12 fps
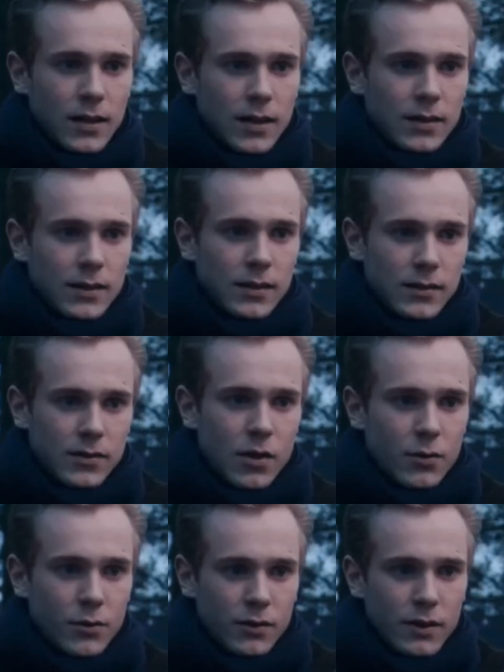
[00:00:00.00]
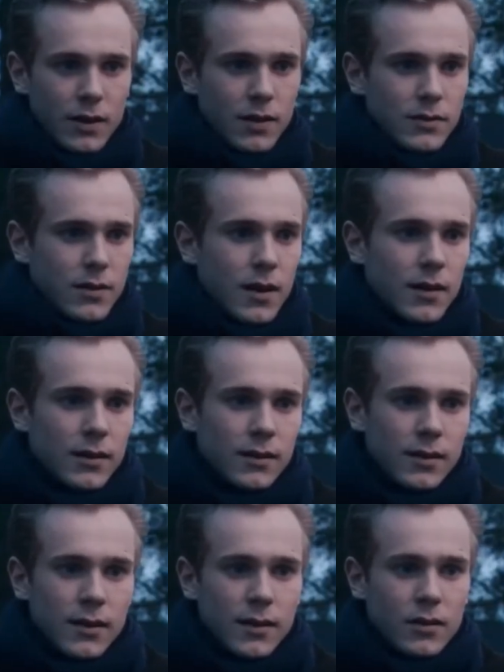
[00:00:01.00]
You can tell that she's frightened half the
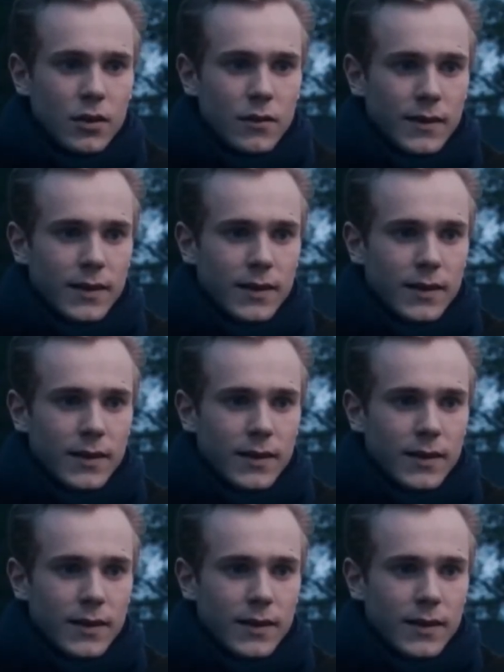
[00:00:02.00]
time.